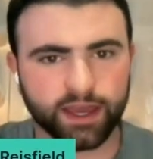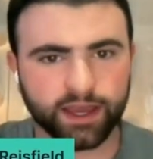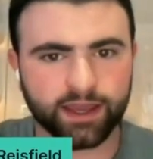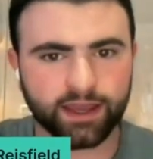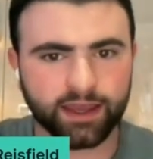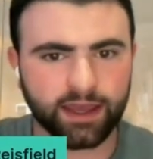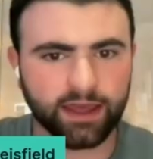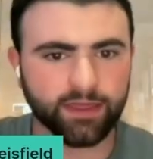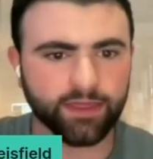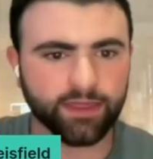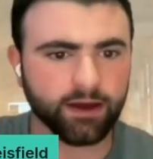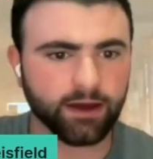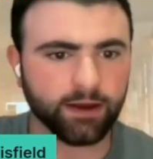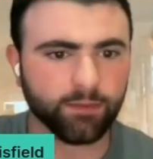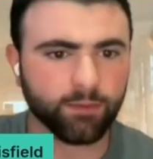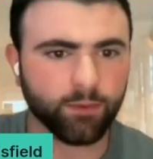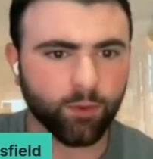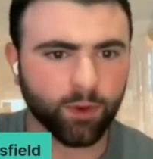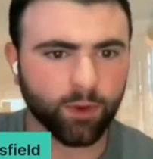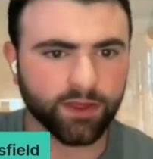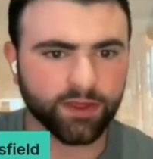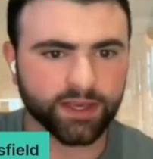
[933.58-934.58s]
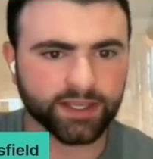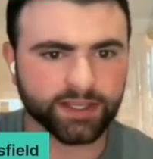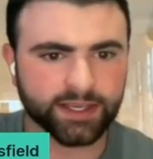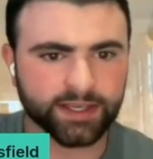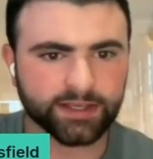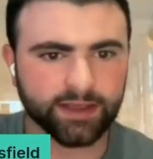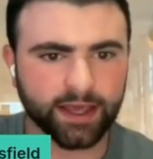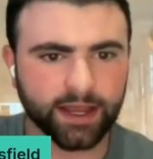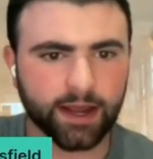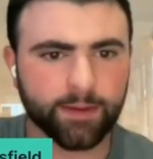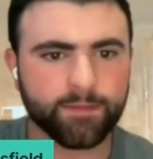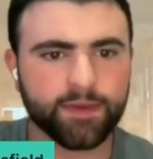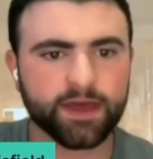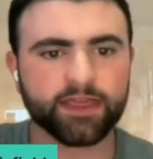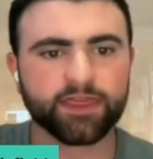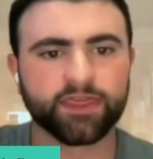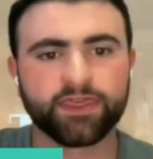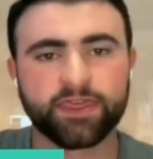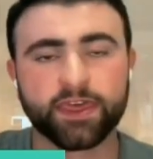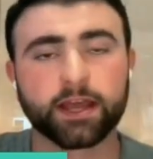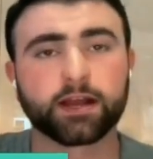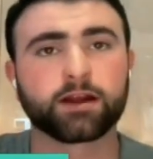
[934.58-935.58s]
thick in them, where this is like a
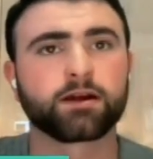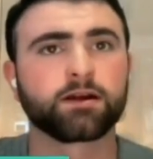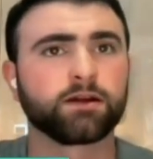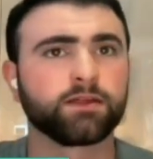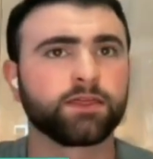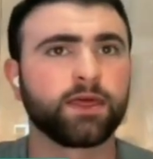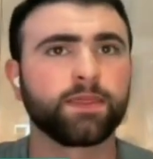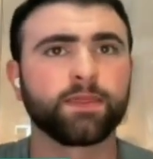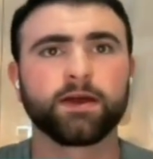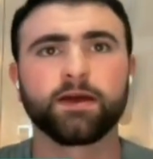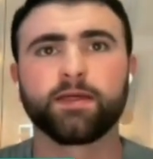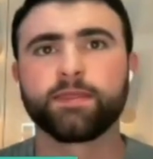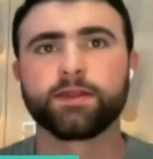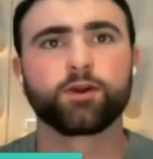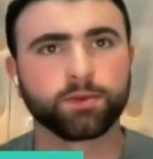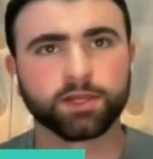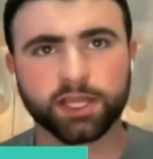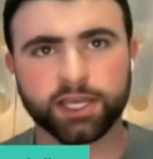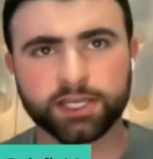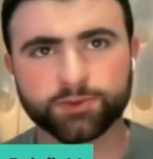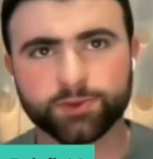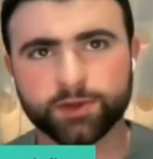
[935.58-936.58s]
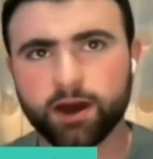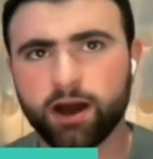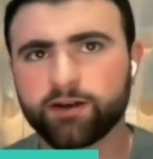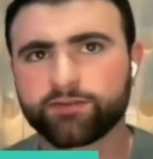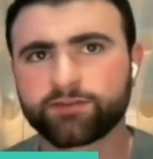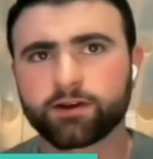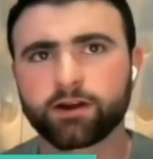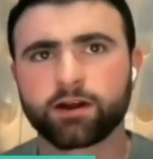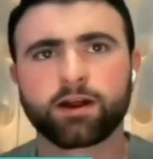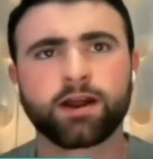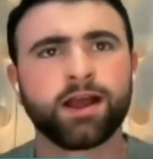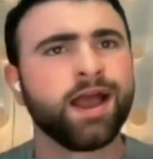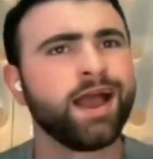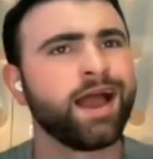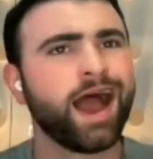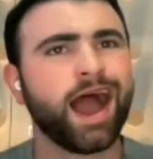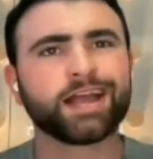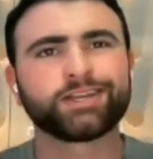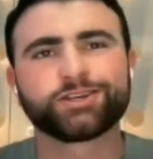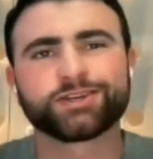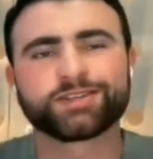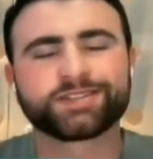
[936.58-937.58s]
bit thicker than the normal lace we offer.
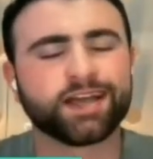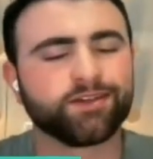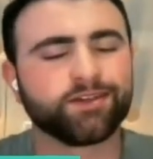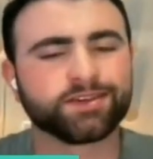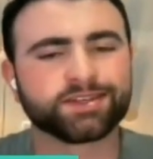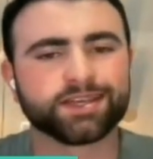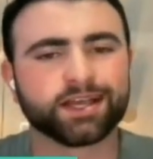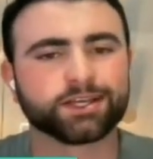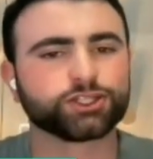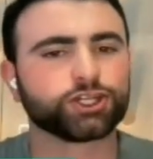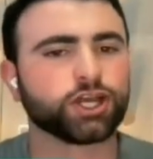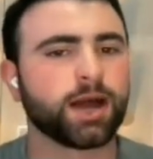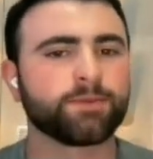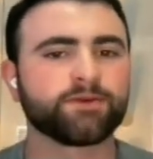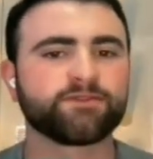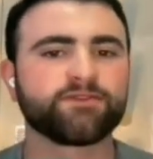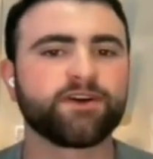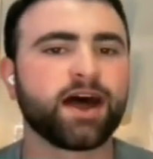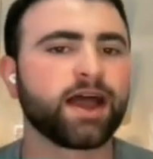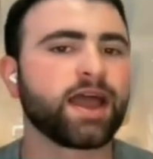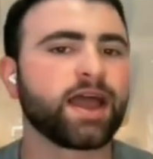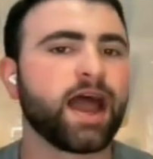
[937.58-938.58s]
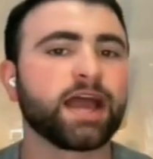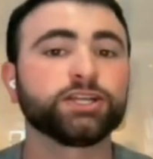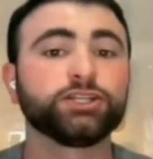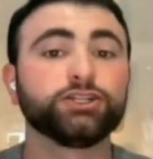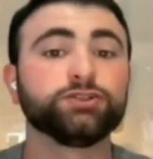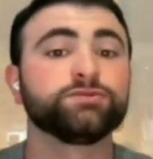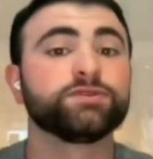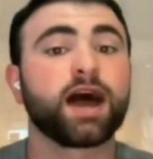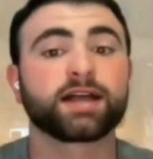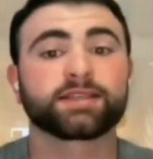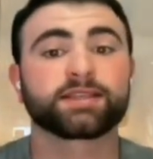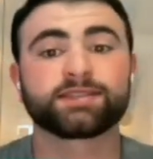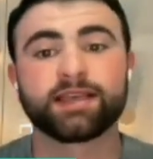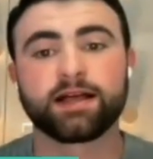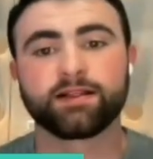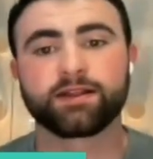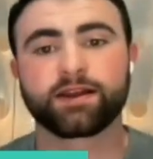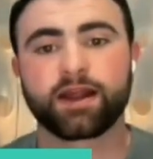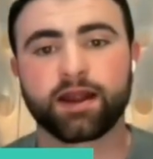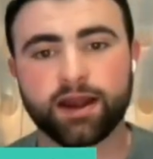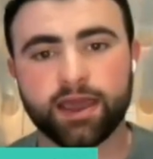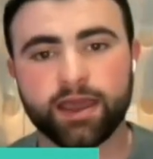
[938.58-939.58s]
I just sell this on Shopify. I do
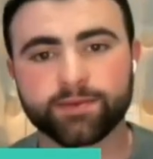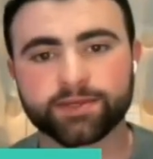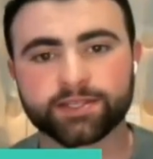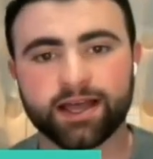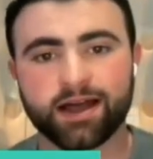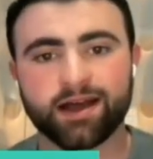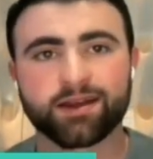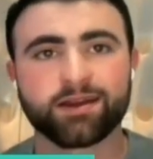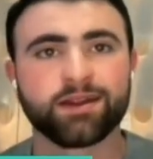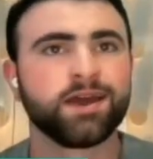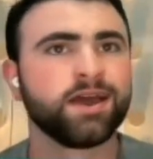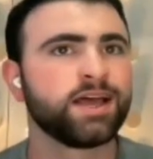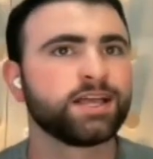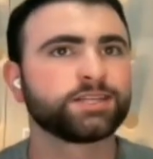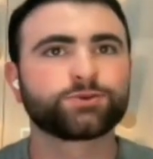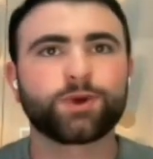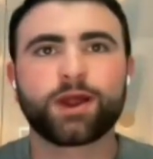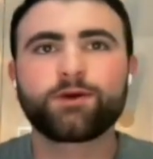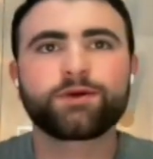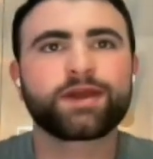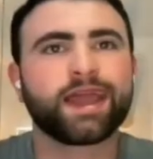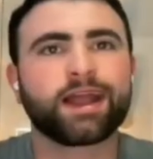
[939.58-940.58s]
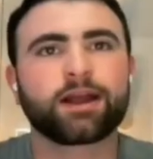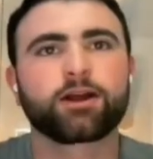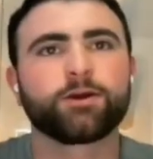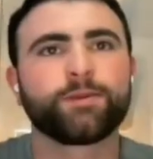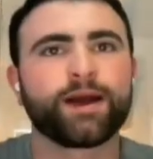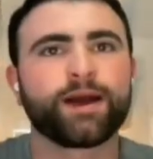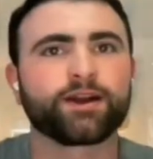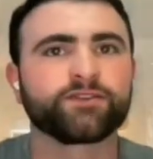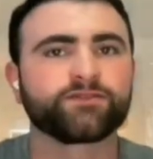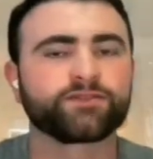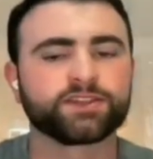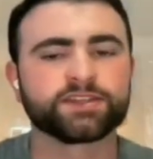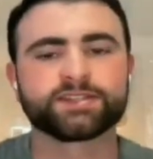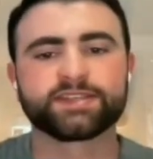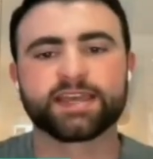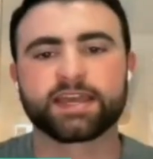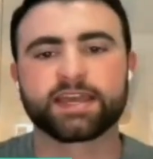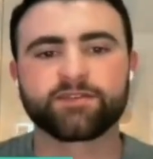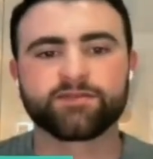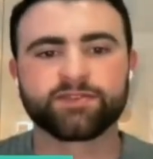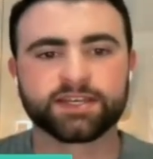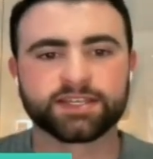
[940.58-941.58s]
not sell it on Amazon. So I don't care about it for
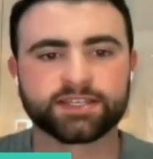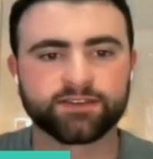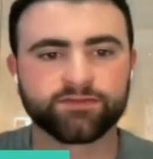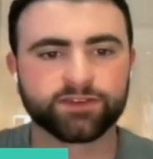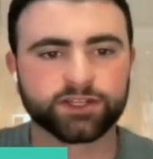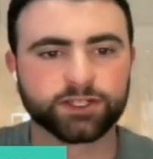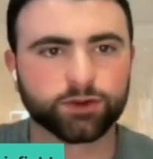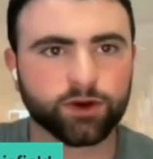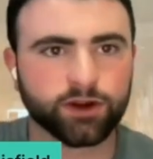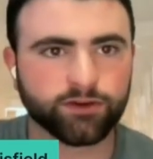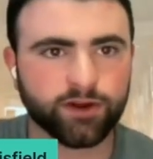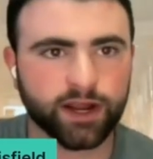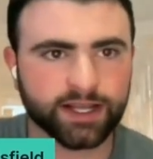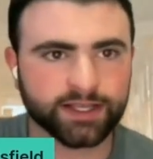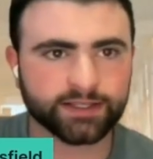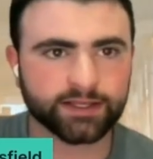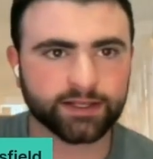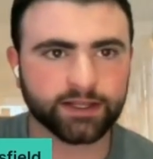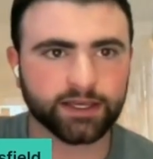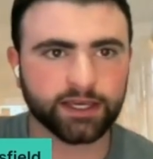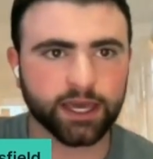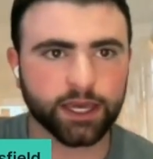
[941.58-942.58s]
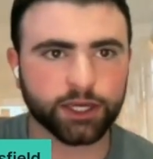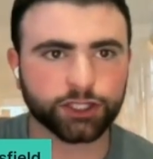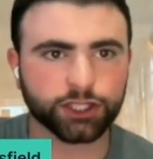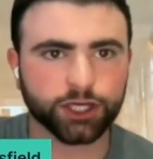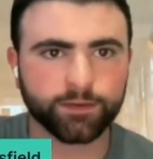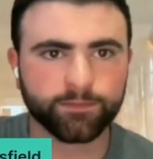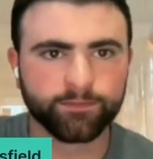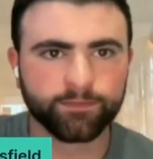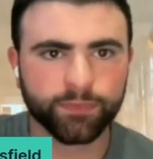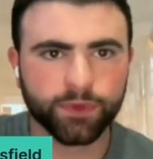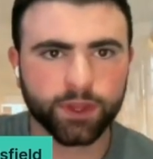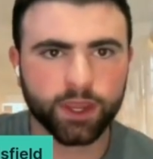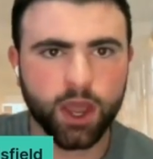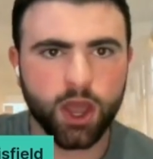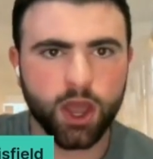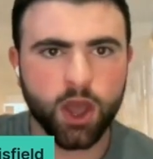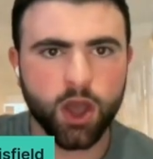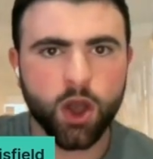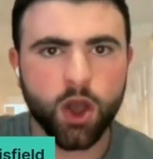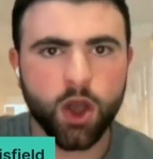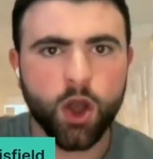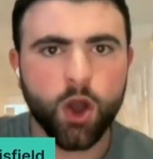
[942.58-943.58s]
the sake of this inventory reconciliation.
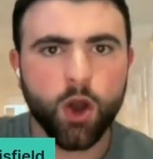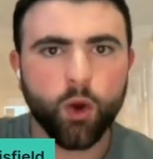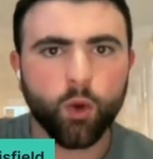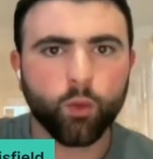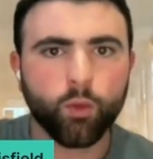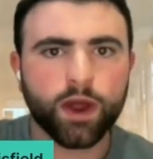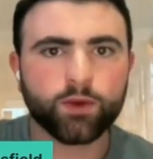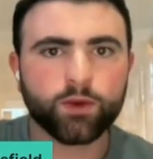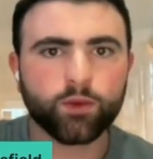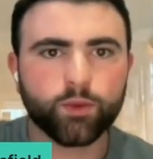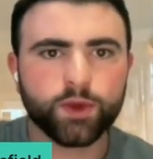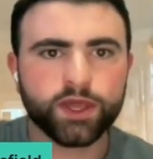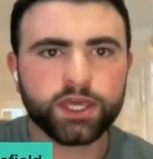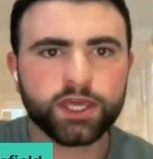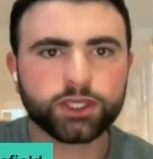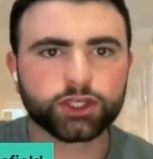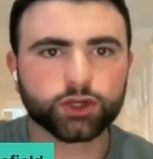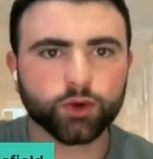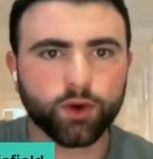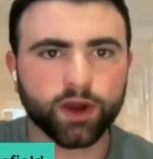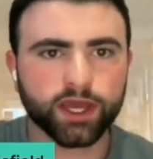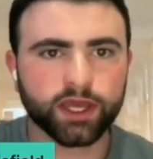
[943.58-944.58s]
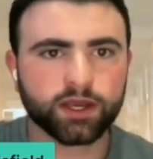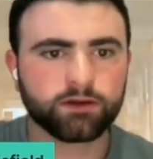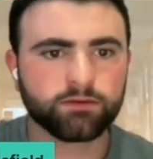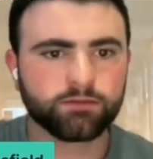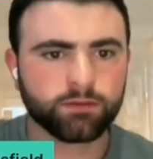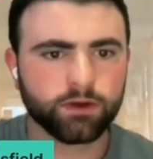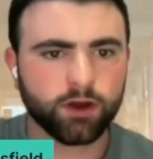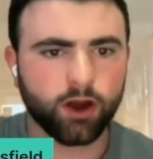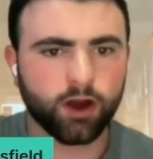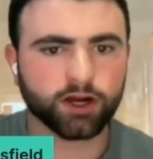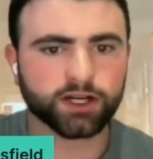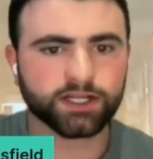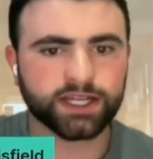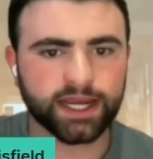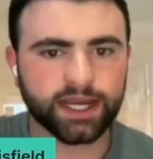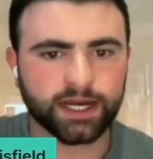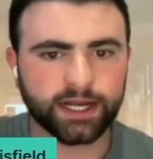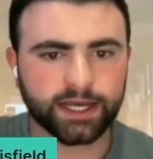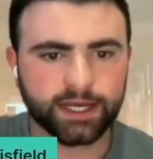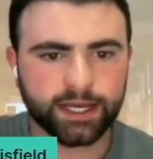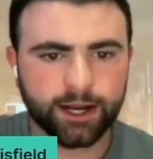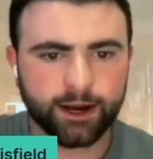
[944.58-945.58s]
When we join our
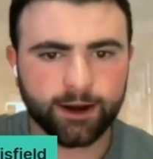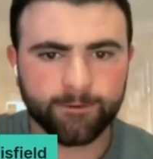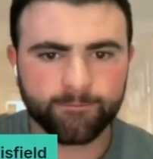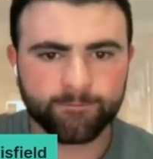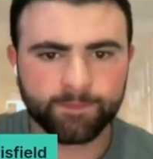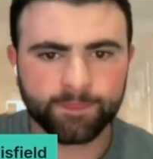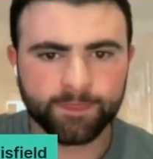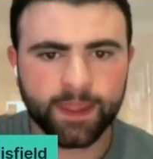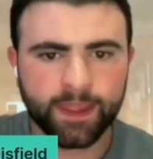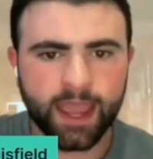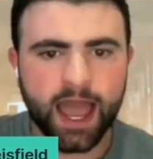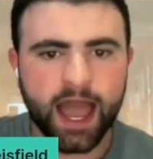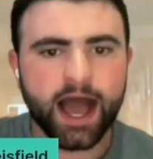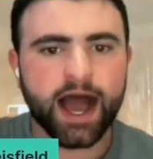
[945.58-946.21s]
data here,